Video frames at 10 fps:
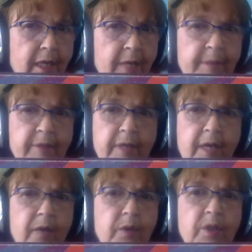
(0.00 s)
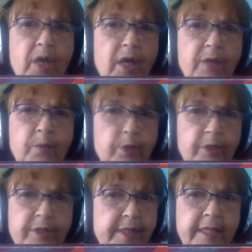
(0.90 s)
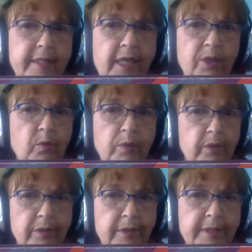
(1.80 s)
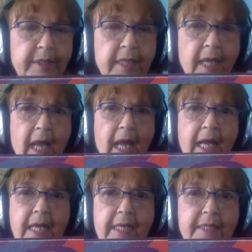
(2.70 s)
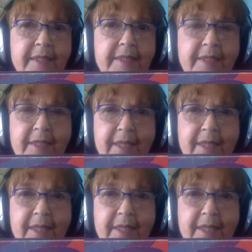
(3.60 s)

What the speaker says: about how God works in our world and